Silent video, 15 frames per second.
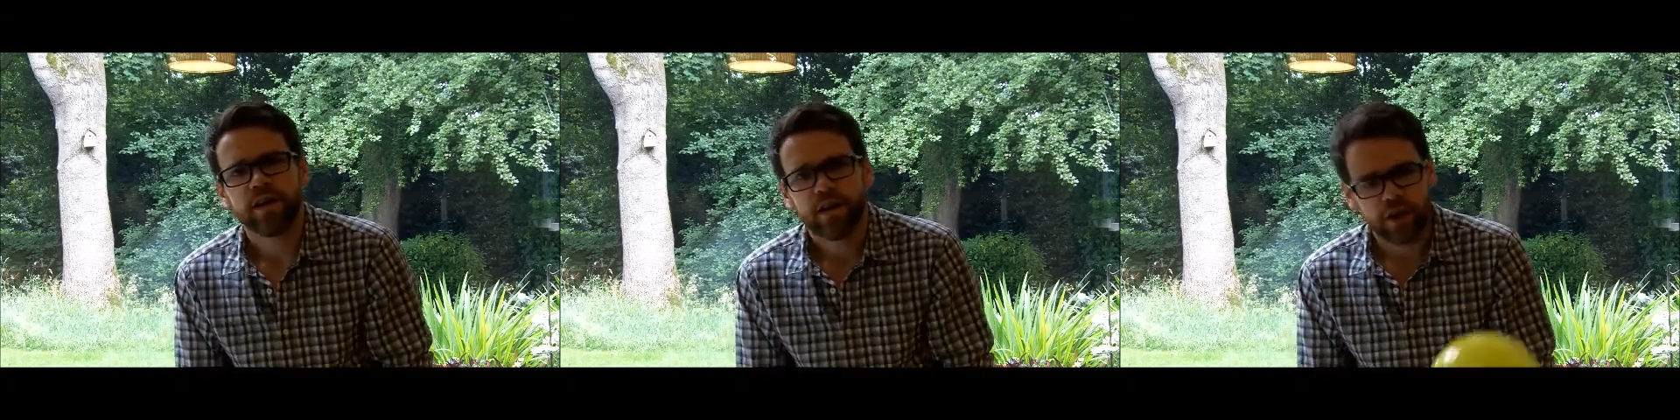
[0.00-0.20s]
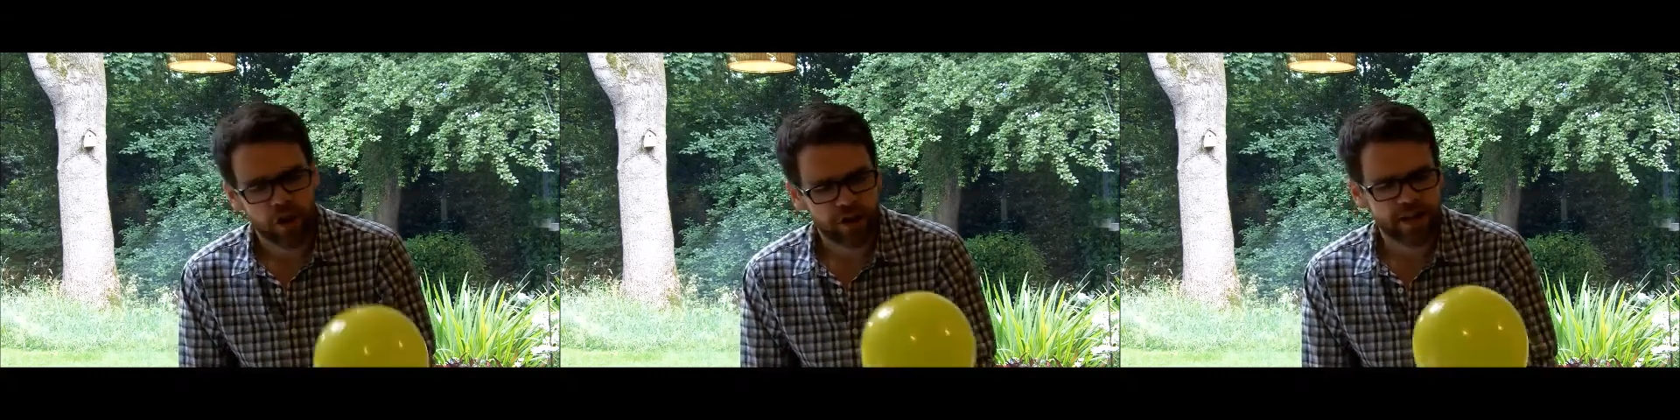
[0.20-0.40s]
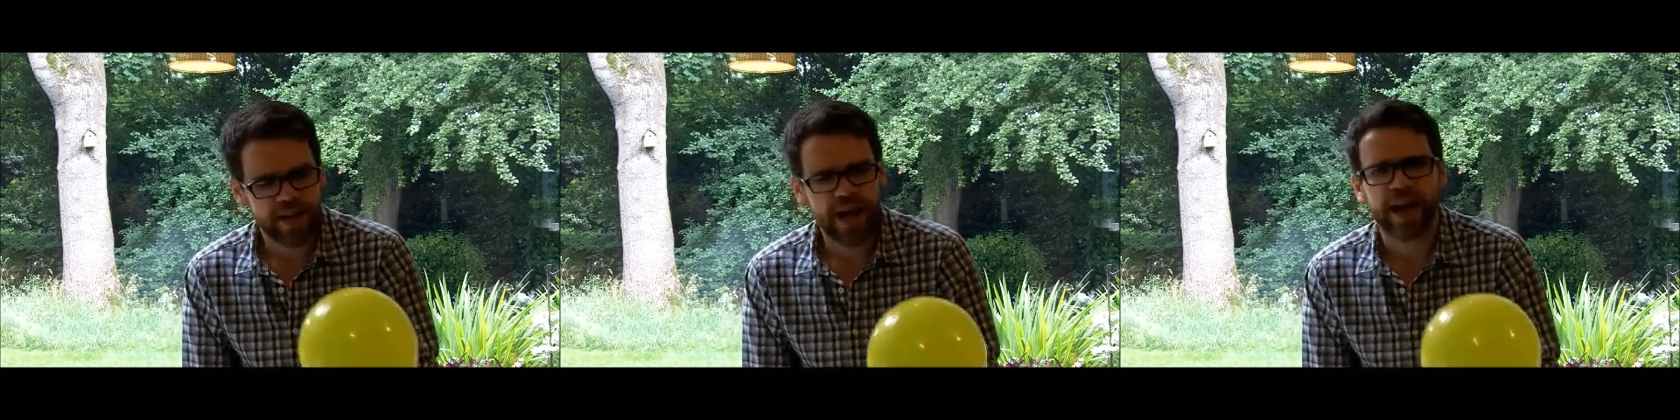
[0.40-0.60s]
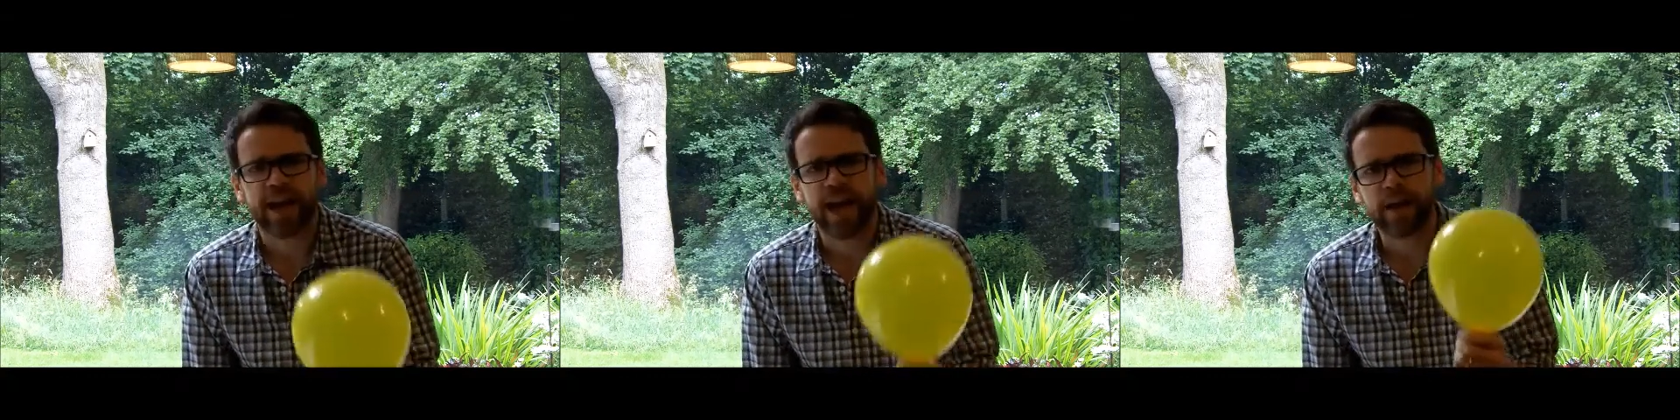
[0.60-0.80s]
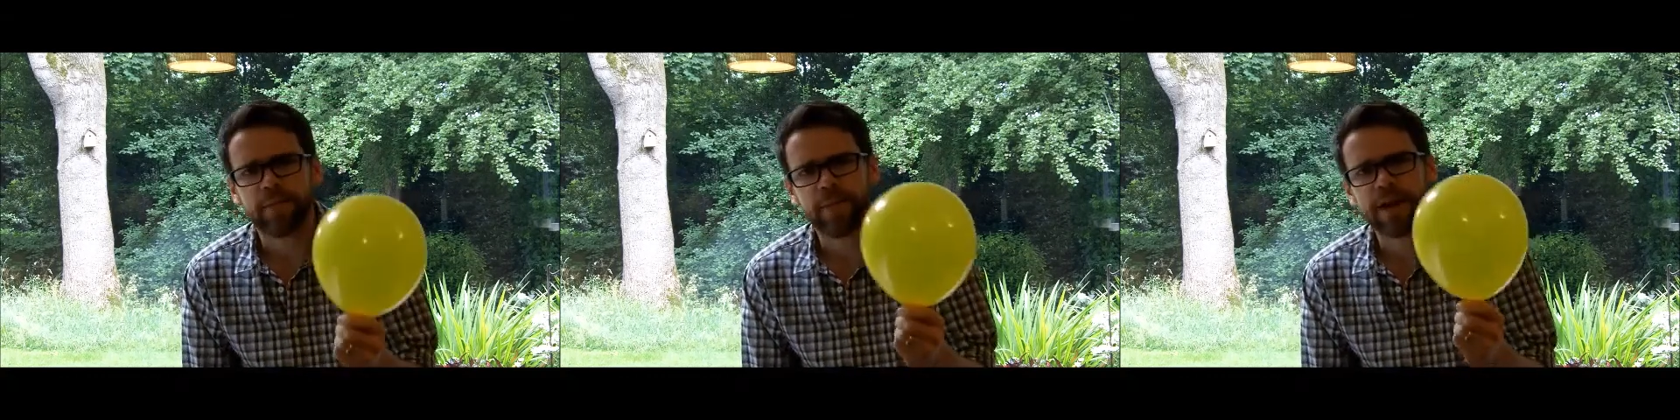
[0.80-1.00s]
looked
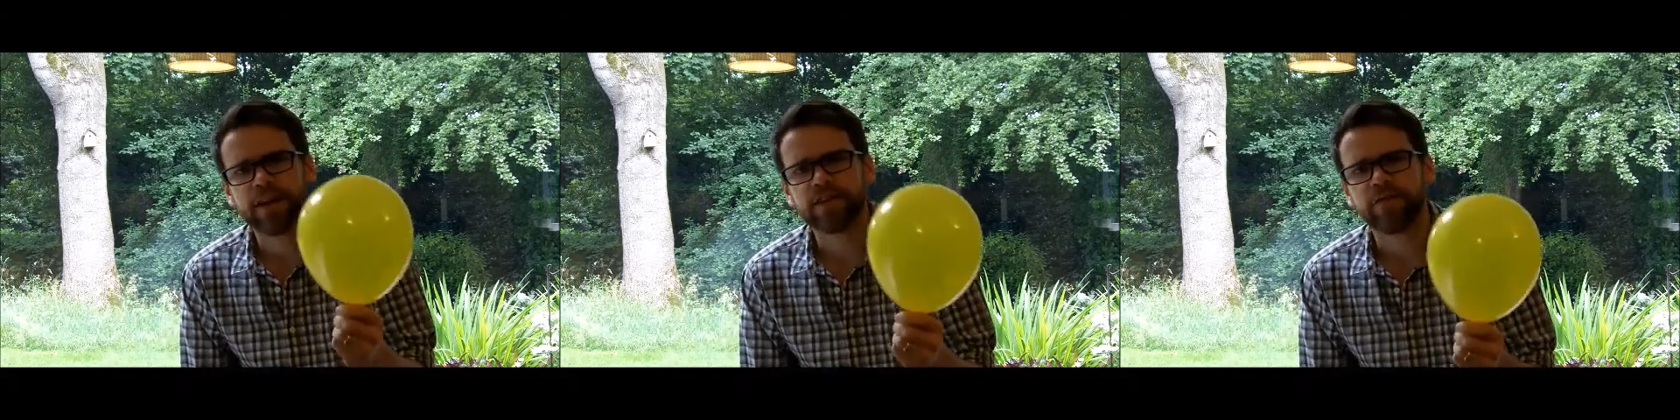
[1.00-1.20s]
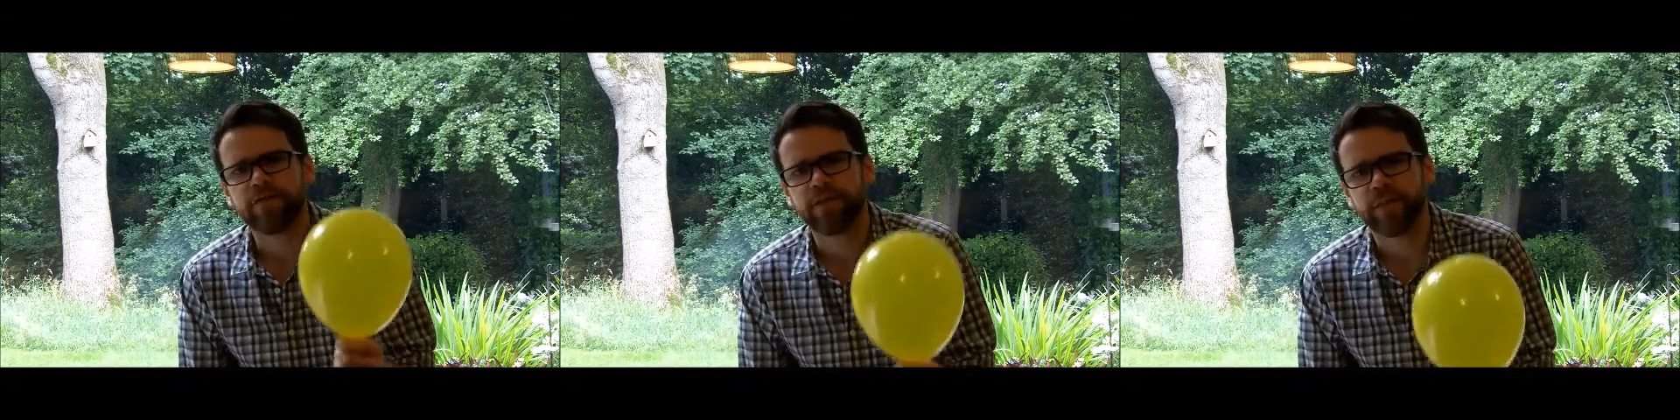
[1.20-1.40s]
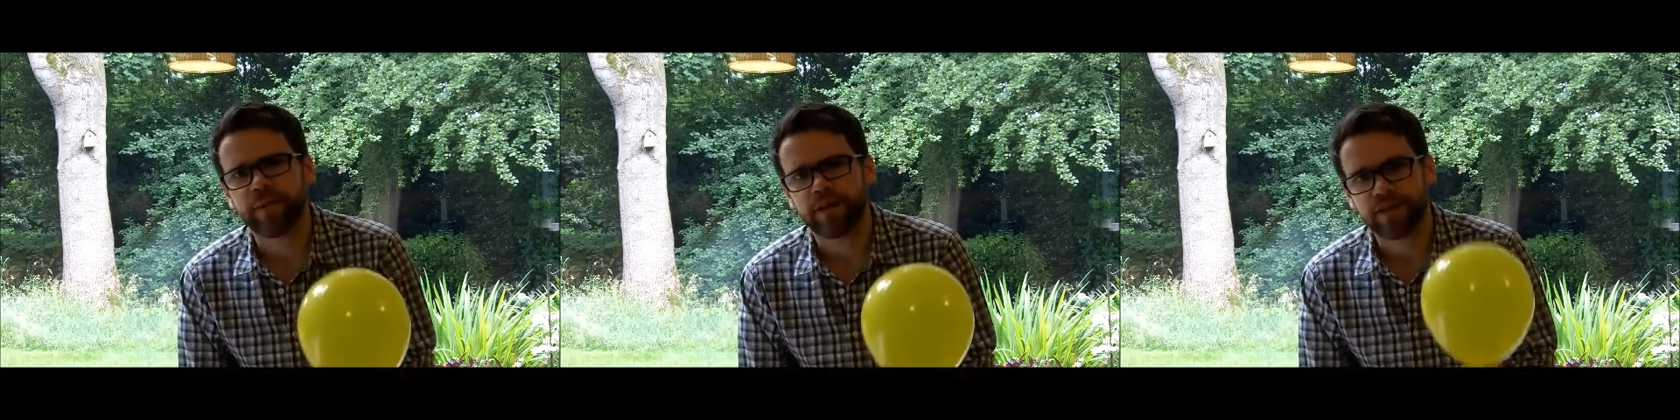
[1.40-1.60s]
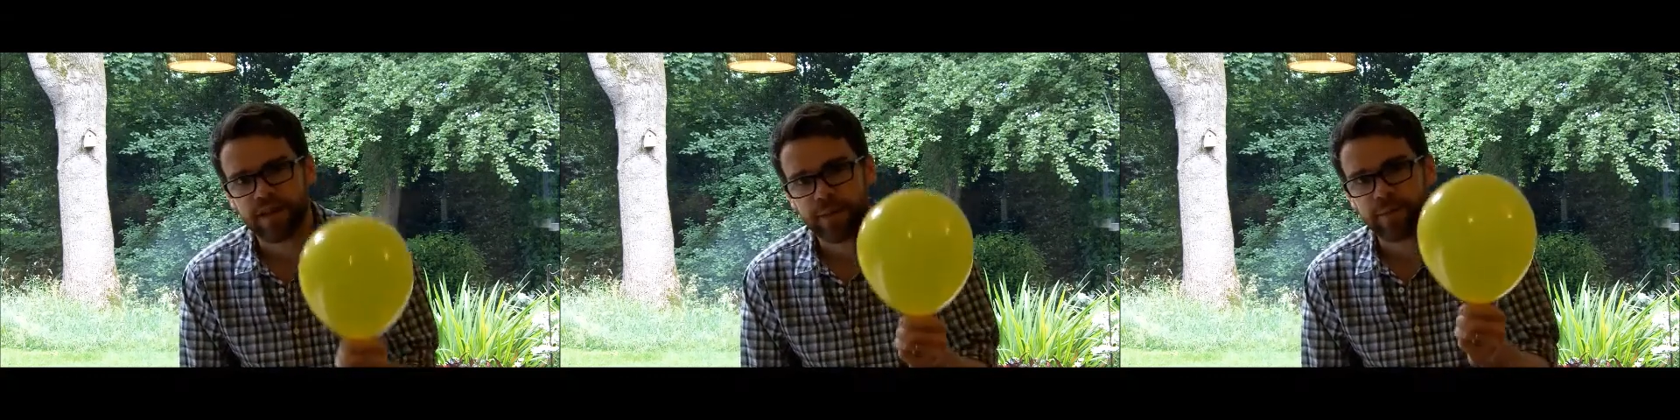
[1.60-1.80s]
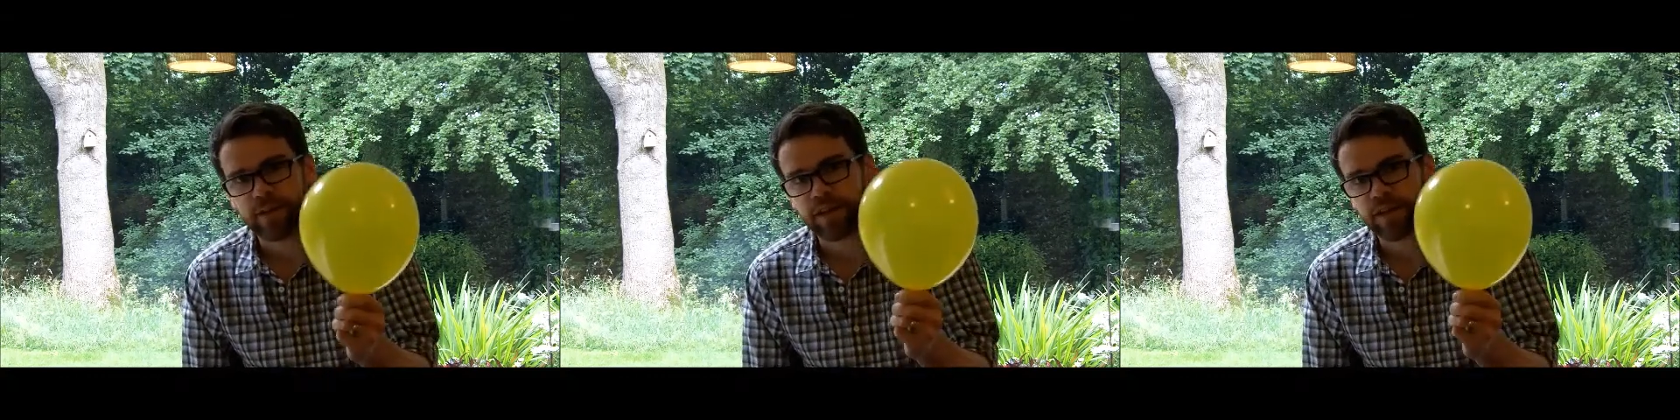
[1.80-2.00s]
at males and females
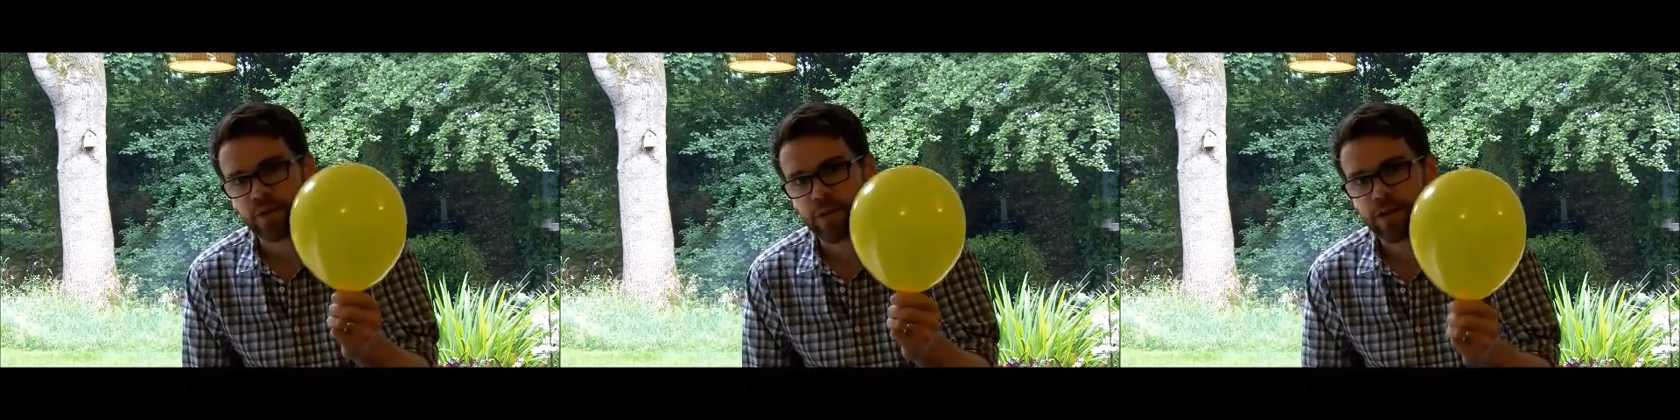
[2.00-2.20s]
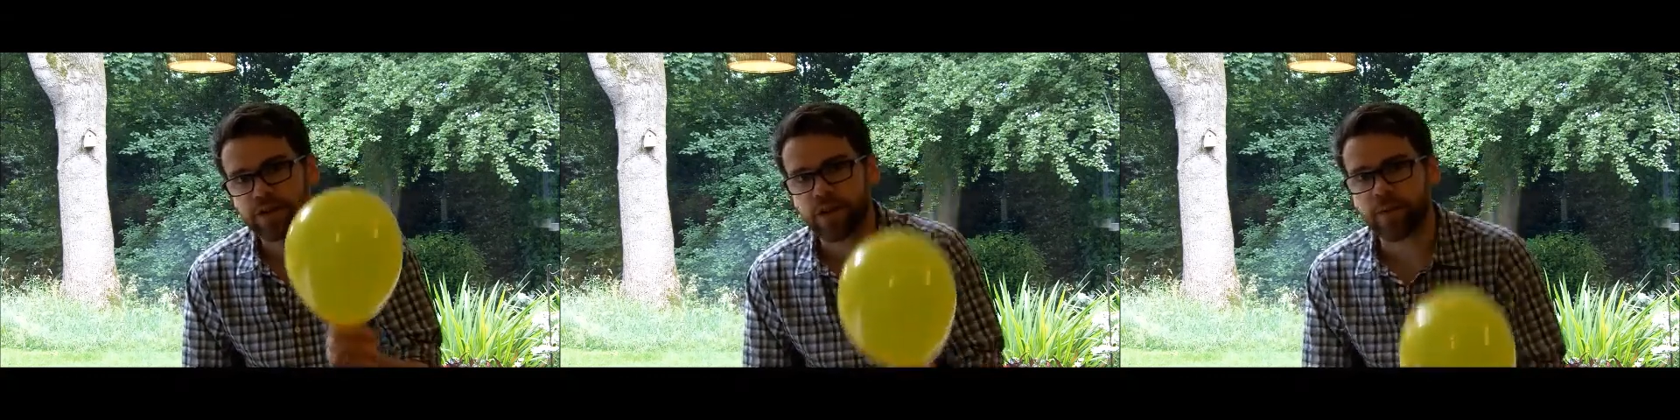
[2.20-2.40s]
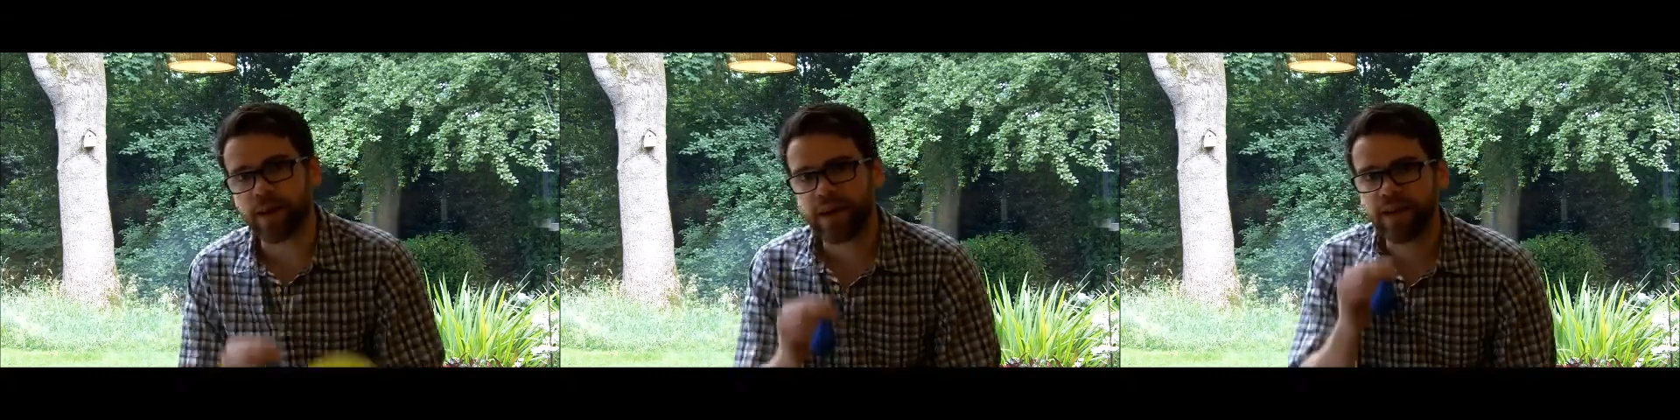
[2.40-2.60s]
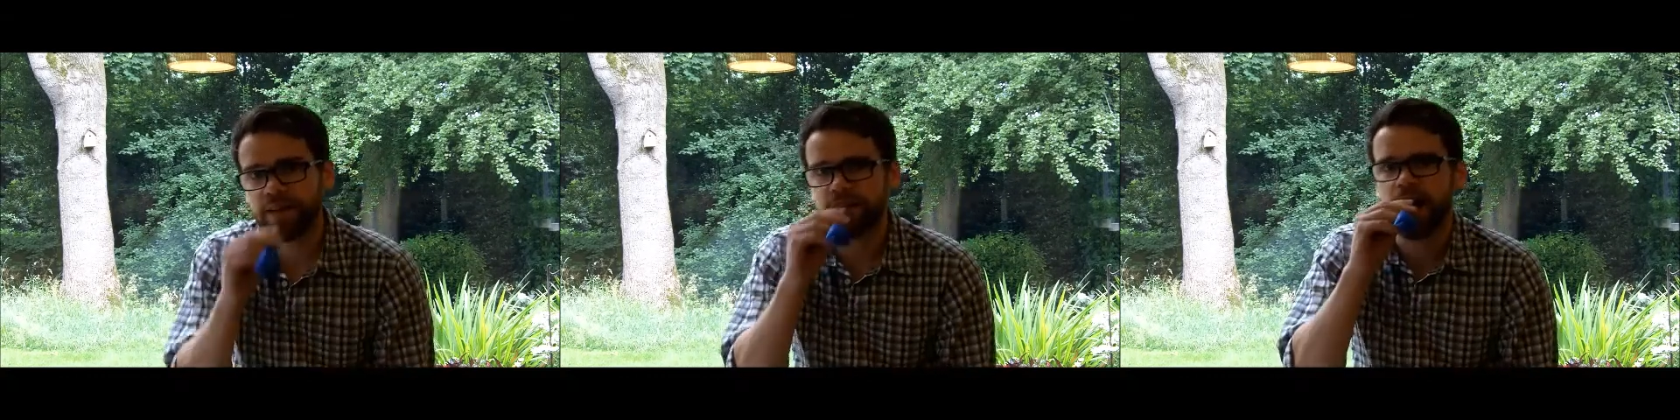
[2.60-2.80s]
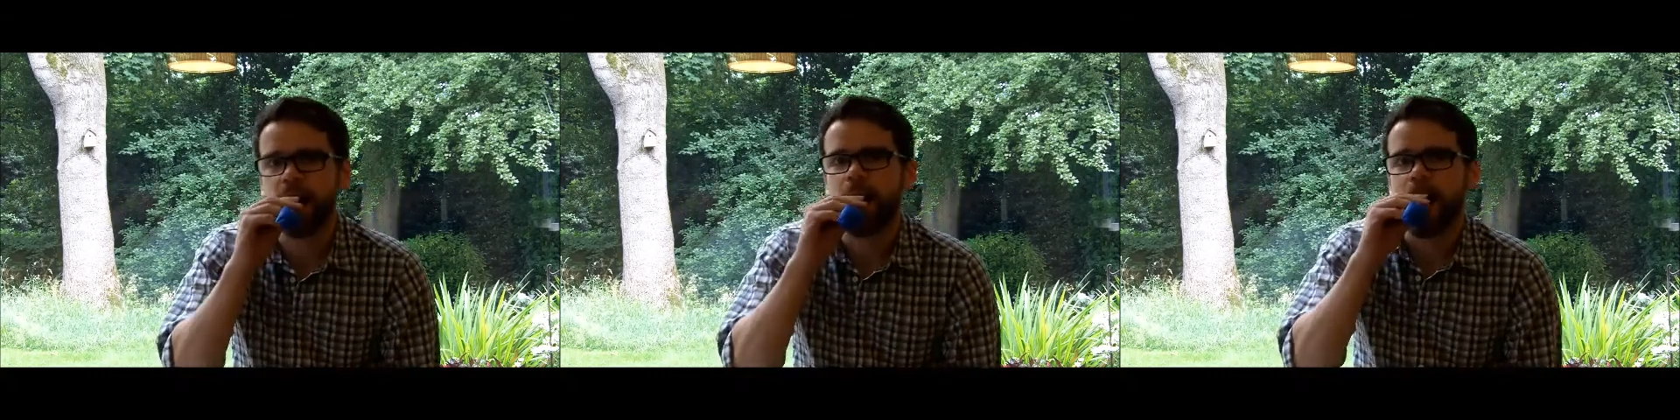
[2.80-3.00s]
separately. So here's our
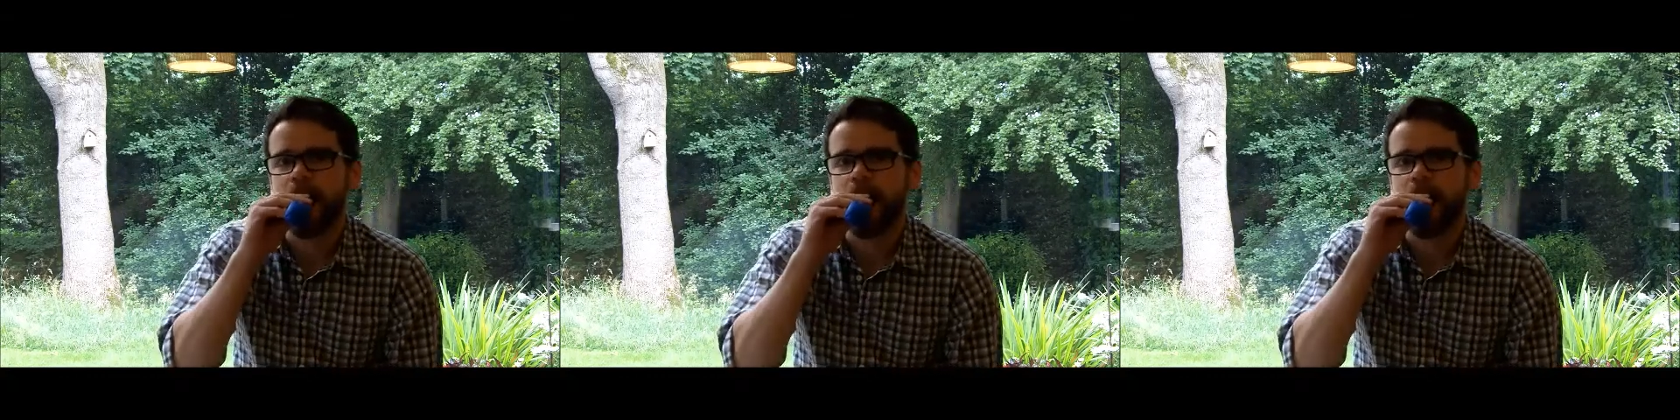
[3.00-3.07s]
males.